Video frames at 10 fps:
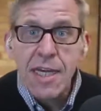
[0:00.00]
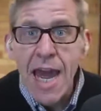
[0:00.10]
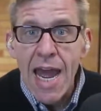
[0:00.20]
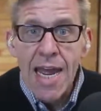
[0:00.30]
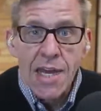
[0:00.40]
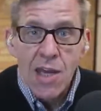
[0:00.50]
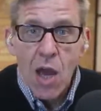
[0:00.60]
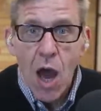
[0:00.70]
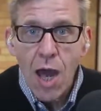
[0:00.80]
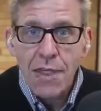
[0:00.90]
today
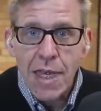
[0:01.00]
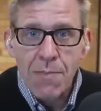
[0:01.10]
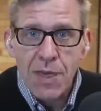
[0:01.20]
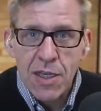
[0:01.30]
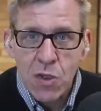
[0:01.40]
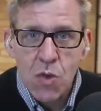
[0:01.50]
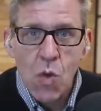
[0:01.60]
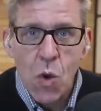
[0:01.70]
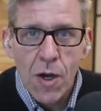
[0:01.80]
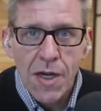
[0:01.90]
on Keeping
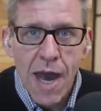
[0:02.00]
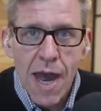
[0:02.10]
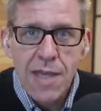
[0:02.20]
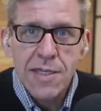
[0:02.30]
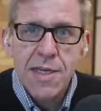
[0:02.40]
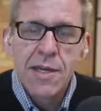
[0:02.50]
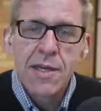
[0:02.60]
You Organized.